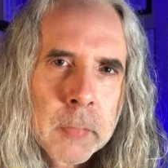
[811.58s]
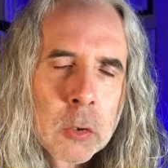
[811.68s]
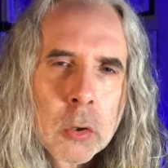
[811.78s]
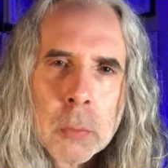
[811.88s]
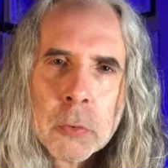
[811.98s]

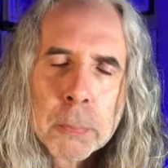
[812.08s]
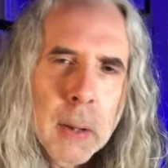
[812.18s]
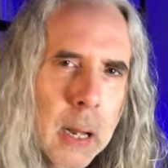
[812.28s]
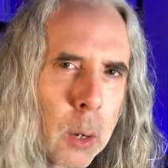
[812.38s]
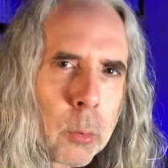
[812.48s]
of
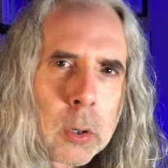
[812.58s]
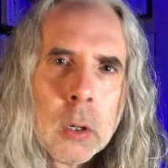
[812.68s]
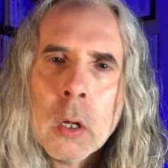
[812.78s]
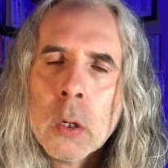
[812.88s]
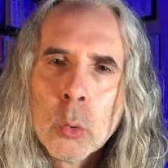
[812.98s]
power
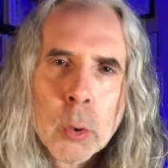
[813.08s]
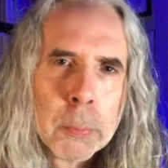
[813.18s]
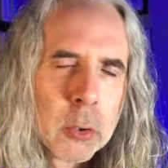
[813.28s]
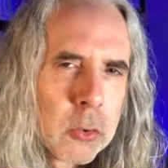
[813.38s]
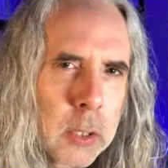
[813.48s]
or
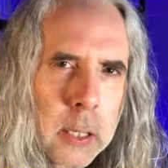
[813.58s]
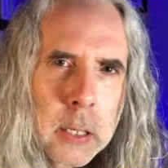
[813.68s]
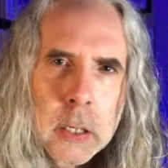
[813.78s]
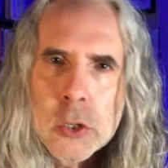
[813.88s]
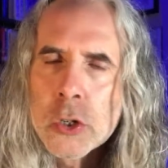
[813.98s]

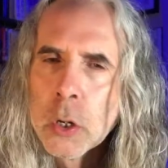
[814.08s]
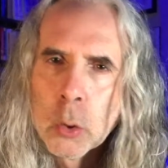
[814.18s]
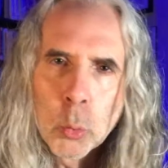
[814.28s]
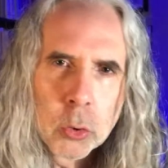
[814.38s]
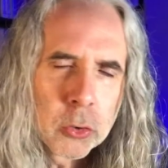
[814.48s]
prestige
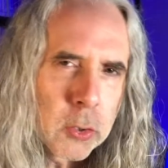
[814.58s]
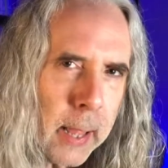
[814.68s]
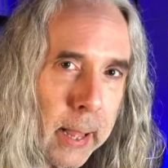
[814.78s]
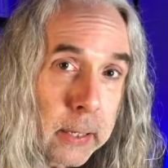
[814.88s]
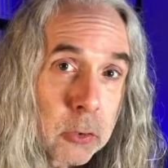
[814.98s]
or
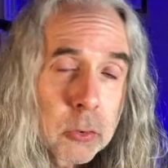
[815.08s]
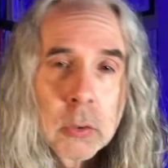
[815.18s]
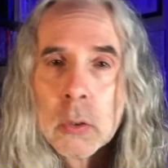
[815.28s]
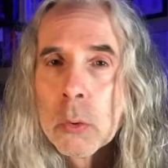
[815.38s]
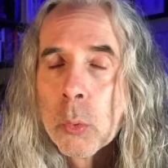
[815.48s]
status
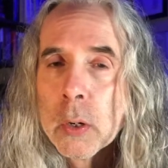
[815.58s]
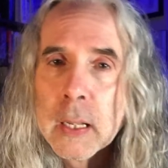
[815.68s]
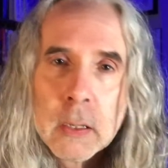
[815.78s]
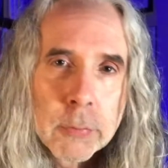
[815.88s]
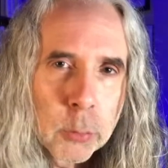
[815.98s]
or
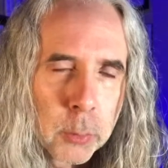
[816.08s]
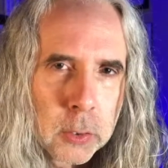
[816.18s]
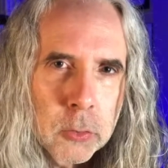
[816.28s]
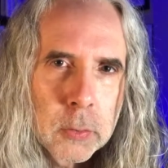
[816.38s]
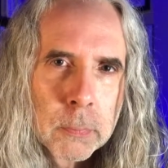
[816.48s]

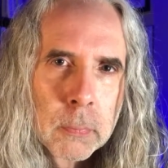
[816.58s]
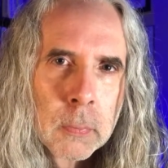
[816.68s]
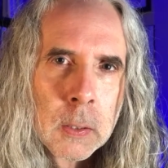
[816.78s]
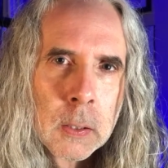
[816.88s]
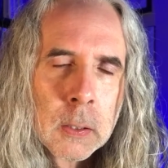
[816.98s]
influence?
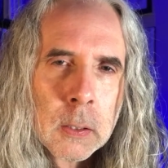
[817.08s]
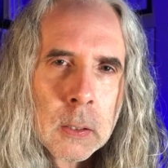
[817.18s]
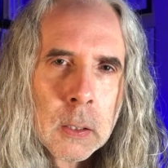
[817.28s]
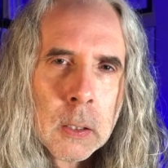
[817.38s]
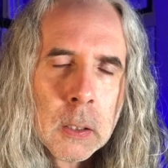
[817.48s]

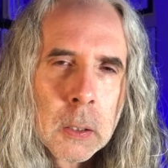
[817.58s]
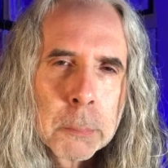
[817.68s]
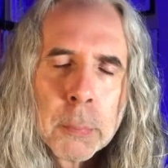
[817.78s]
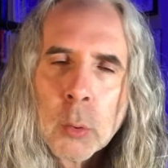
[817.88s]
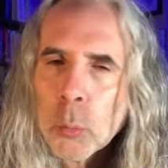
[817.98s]

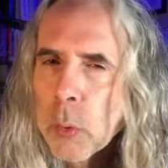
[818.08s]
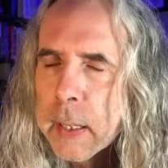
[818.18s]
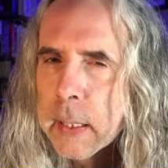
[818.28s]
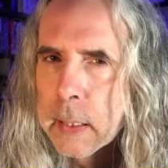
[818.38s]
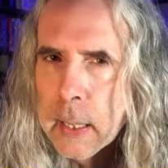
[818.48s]
But
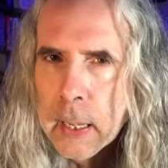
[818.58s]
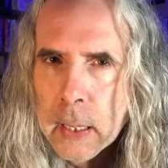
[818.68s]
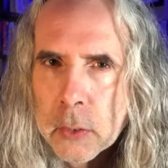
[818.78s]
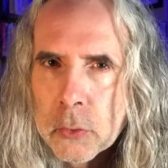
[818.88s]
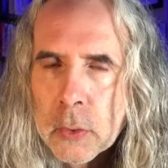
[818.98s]

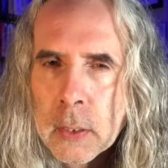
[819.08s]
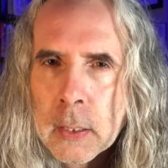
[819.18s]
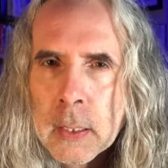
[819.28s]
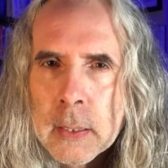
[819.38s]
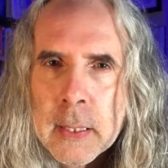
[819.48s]
recognize
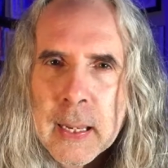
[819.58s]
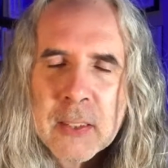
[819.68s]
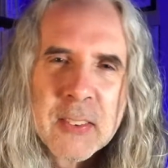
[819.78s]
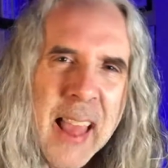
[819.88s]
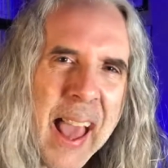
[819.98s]
that it's
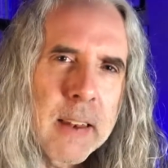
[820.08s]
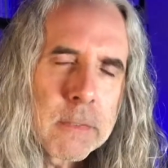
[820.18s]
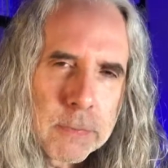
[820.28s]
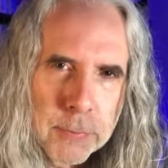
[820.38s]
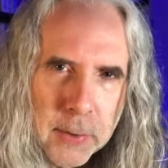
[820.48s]
that
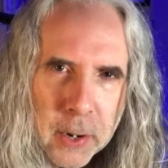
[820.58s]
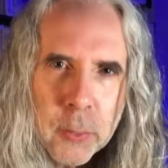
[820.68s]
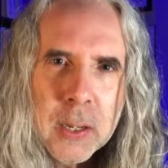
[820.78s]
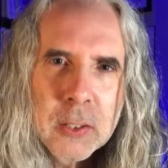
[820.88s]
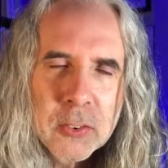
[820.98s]

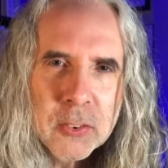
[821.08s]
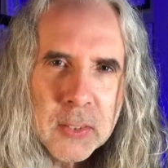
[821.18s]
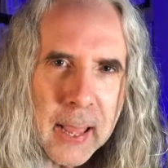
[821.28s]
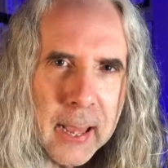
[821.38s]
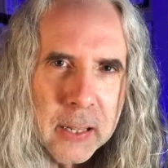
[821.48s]
very
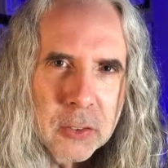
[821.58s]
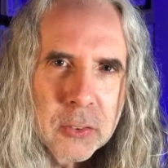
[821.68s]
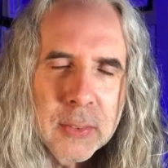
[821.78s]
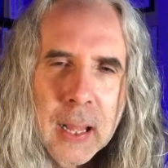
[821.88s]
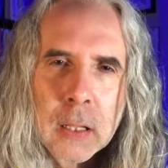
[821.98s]
status,
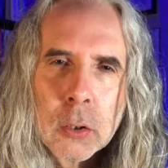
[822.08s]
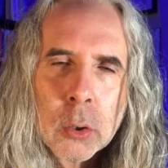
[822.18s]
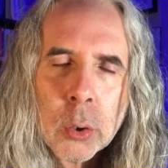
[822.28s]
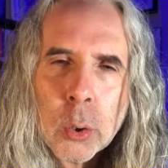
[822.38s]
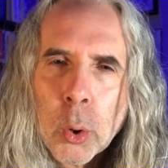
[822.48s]
that
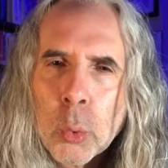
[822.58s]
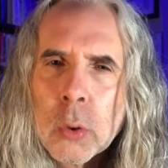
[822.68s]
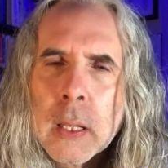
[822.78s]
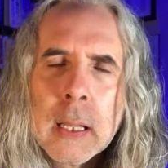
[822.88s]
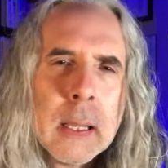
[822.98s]

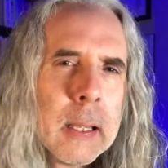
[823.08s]
lowly,